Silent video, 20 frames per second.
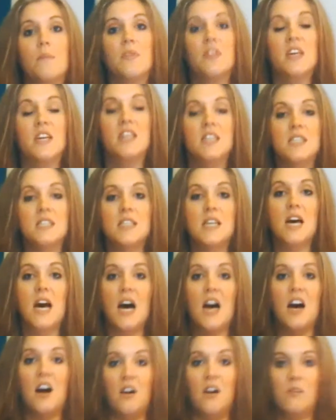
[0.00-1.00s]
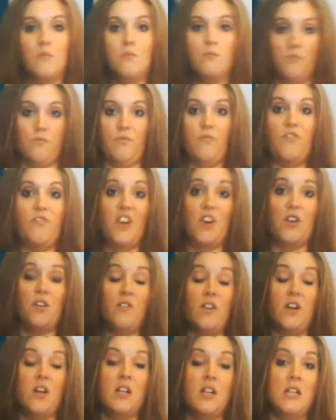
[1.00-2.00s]
These are
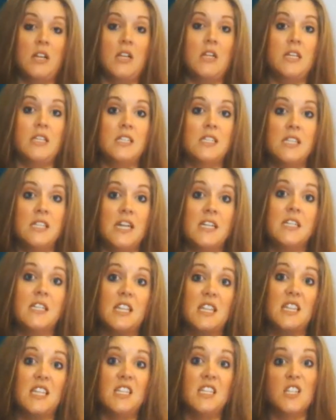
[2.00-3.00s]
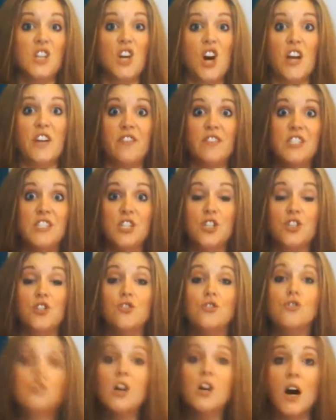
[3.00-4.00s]
very, very clearly stated that these are kind of
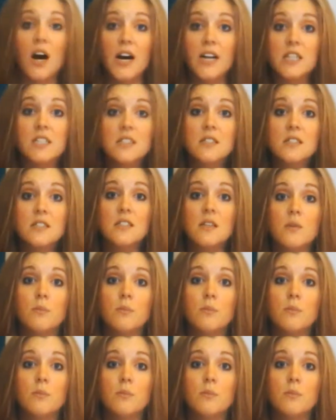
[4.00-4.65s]
additional guidance.